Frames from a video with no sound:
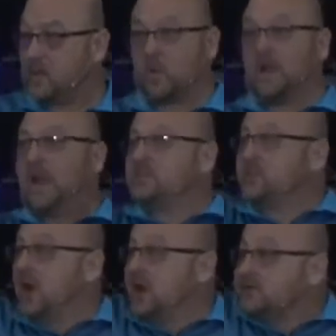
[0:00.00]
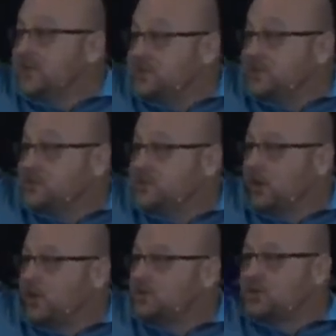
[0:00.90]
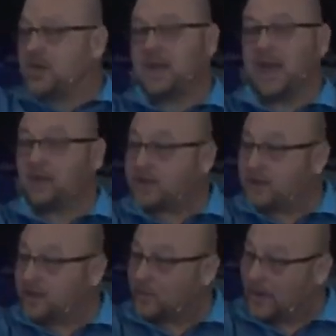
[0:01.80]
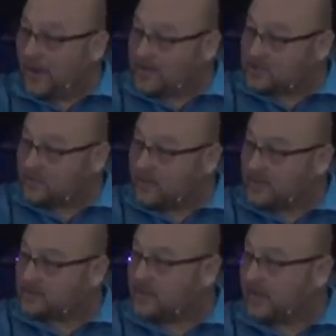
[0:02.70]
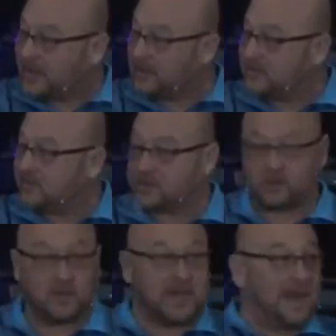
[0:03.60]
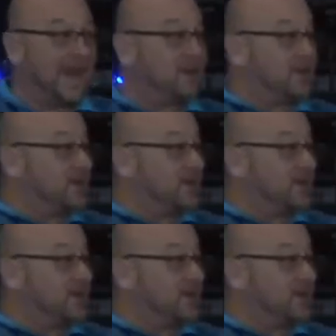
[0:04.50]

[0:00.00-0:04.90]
Relate to us as a church. How can it relate to me as an individual? How